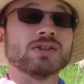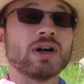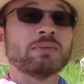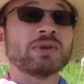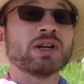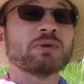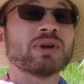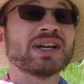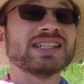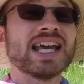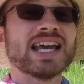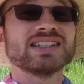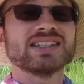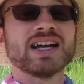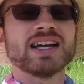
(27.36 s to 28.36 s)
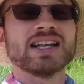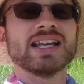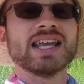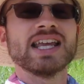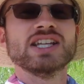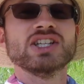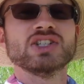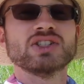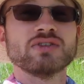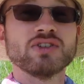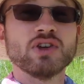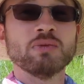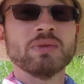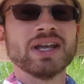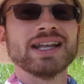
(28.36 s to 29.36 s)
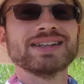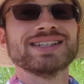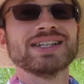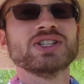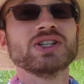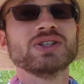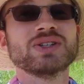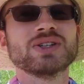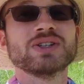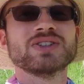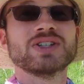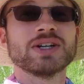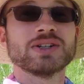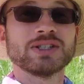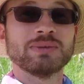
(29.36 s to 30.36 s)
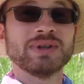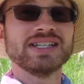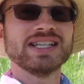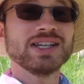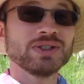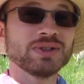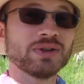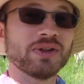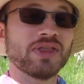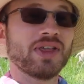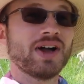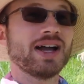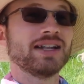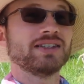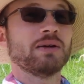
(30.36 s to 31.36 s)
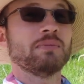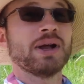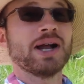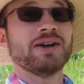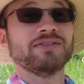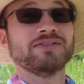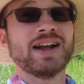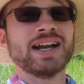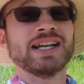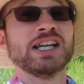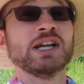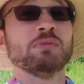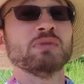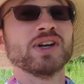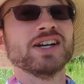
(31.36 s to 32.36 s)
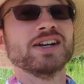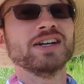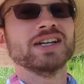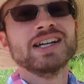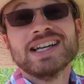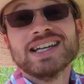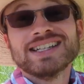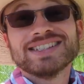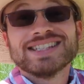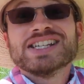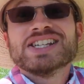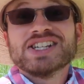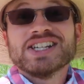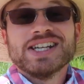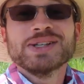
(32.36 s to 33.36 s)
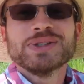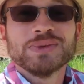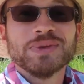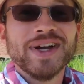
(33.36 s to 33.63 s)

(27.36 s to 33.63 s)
So I'm gonna bring Tess on in just a few minutes and she's gonna share some additional thoughts about finding a breeder since she is